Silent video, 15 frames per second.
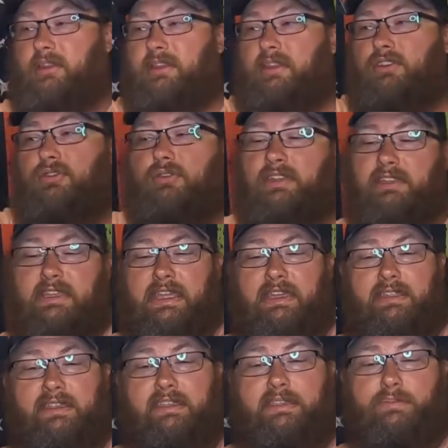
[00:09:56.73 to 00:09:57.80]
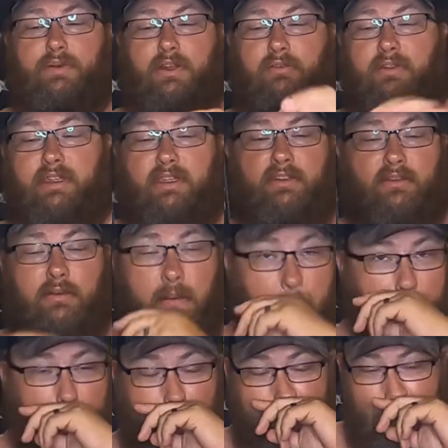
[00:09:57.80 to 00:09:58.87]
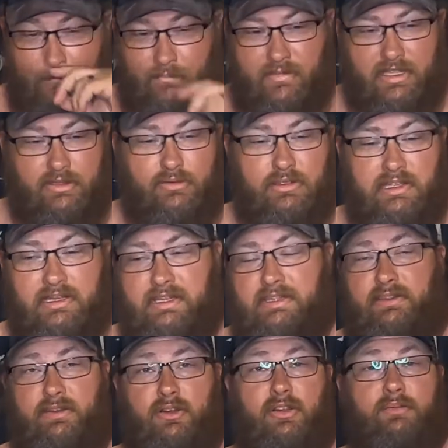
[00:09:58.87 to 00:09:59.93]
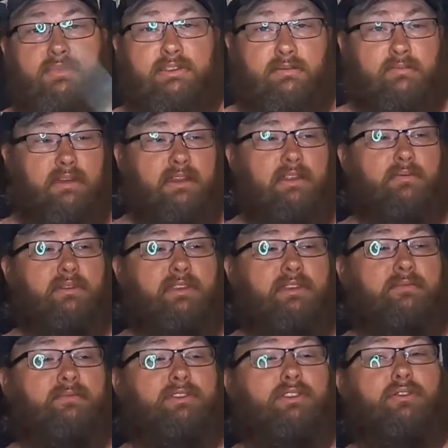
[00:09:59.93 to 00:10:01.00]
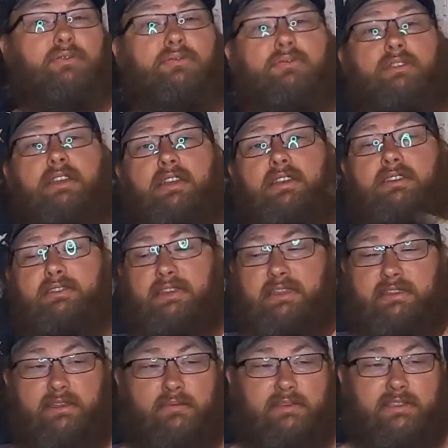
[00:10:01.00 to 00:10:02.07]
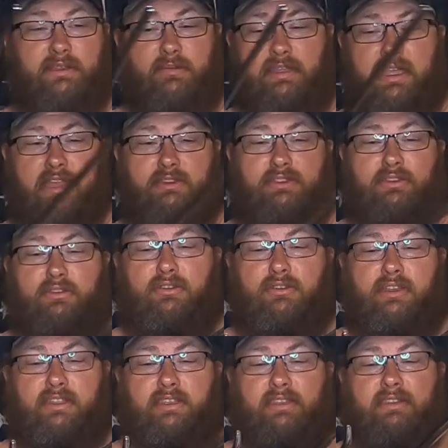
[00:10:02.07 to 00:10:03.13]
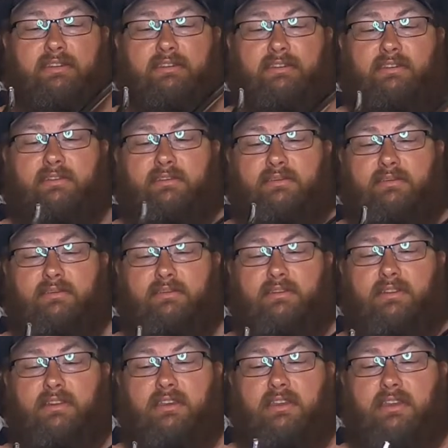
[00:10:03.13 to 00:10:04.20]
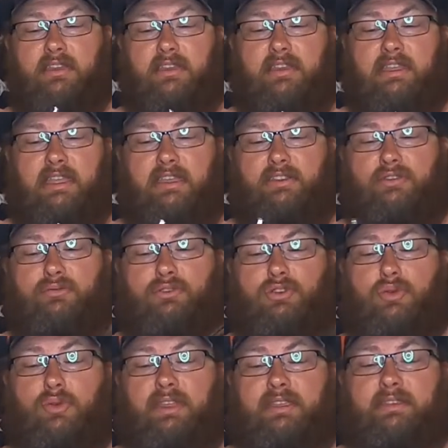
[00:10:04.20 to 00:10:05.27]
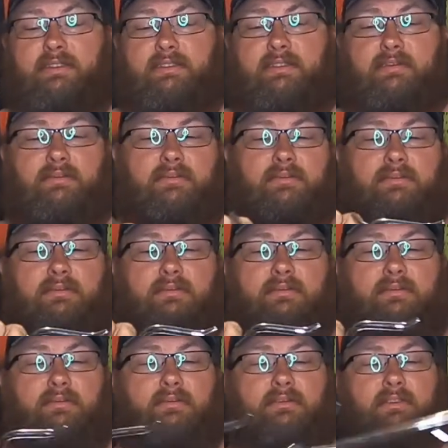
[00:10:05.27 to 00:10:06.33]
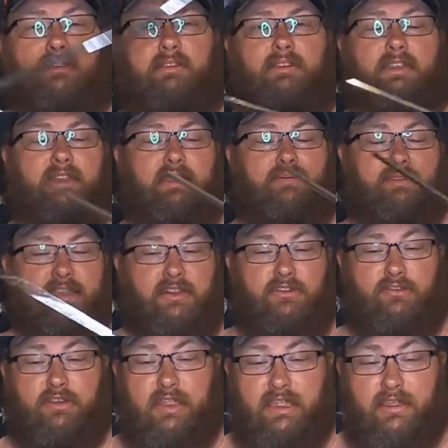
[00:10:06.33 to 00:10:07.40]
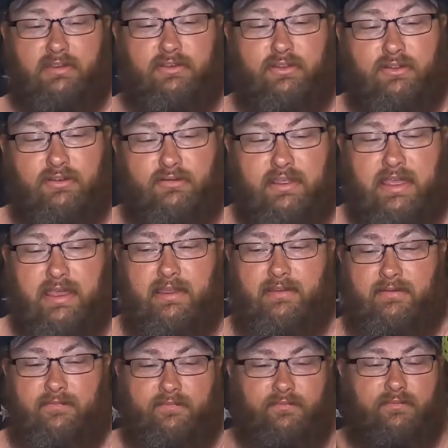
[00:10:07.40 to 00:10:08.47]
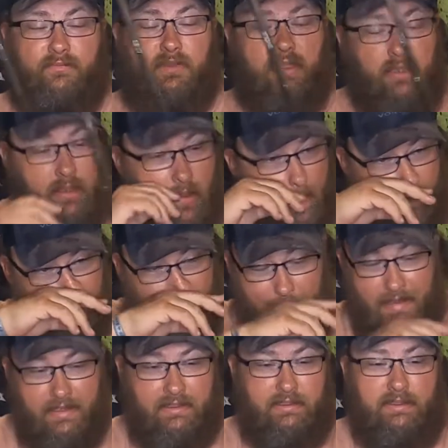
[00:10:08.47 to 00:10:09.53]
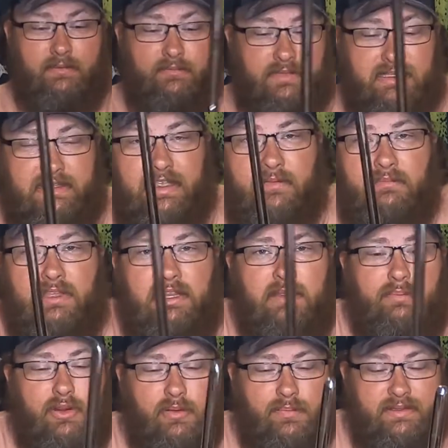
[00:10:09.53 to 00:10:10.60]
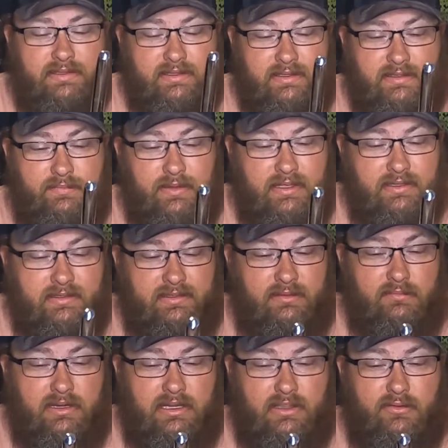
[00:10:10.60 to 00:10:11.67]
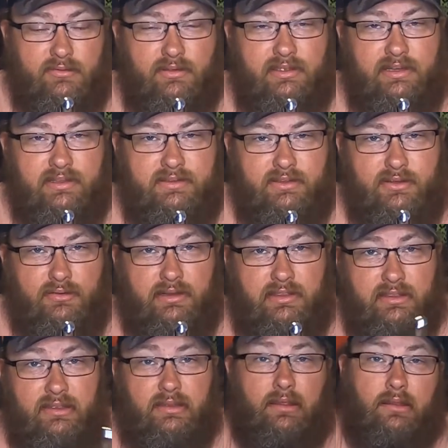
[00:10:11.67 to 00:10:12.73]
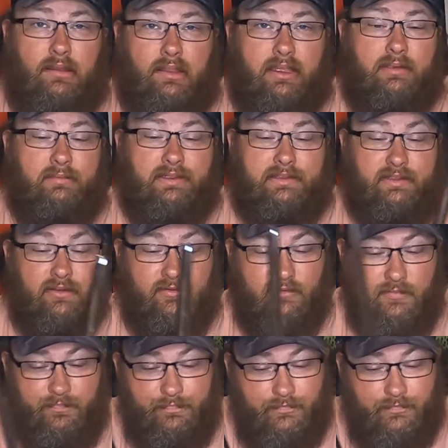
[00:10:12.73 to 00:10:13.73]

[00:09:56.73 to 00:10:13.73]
And you can take these part right here and you can disarm somebody with it. So say somebody's coming at go like this, and you twist, it comes out of their hand. You can do that. These have many purposes, but somebody who really doesn't know anything, like myself,